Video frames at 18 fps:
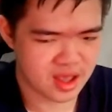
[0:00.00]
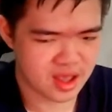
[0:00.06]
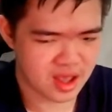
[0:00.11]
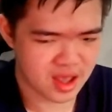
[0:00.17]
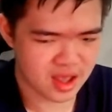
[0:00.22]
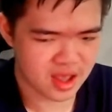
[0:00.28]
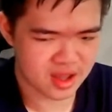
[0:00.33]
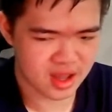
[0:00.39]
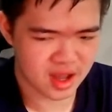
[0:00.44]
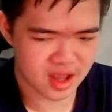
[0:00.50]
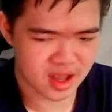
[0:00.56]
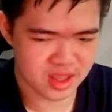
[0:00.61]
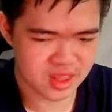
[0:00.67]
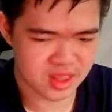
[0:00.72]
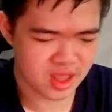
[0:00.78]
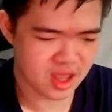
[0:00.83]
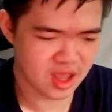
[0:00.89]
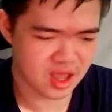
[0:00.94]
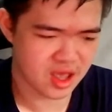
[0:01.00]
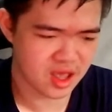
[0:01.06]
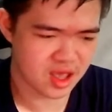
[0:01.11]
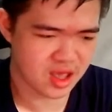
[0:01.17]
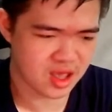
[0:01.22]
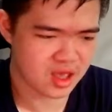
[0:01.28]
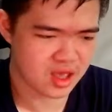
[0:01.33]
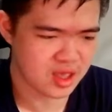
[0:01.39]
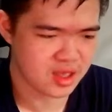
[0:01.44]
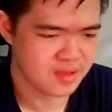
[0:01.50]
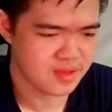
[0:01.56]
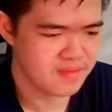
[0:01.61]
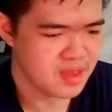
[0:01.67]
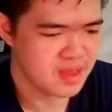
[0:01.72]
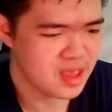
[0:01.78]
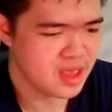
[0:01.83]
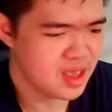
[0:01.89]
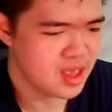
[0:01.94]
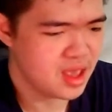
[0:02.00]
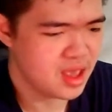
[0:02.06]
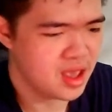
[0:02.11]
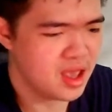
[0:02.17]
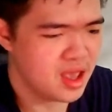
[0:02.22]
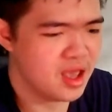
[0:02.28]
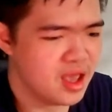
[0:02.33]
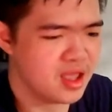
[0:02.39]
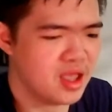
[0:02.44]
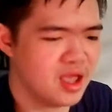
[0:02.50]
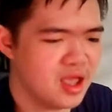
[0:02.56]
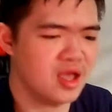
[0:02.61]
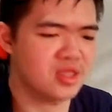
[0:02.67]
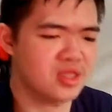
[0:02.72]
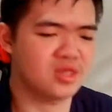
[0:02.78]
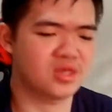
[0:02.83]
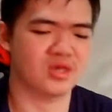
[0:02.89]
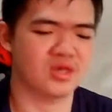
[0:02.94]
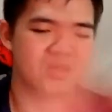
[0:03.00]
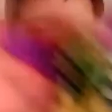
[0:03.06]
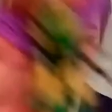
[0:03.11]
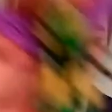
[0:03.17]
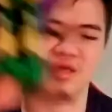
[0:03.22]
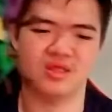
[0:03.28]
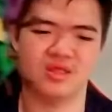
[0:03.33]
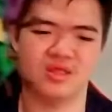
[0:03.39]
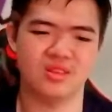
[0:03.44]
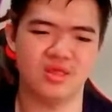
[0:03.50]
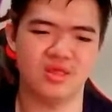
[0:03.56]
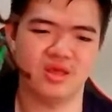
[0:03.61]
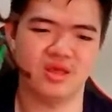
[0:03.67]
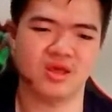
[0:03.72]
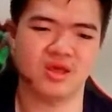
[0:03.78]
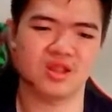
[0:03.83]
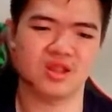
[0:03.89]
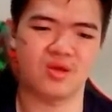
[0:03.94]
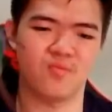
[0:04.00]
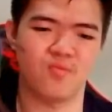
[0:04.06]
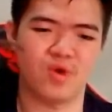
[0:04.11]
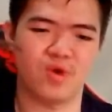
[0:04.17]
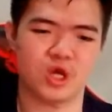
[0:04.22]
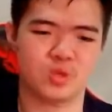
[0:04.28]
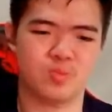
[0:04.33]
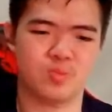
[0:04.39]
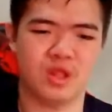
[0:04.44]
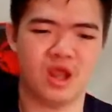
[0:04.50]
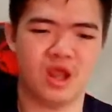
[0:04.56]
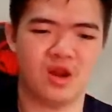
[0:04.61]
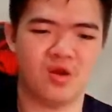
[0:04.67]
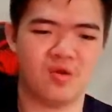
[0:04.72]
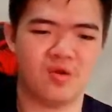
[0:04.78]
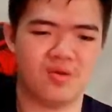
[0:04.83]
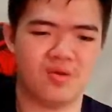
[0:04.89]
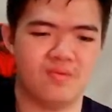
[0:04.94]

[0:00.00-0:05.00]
I got the, uh, I got the Kingdom Waspinator,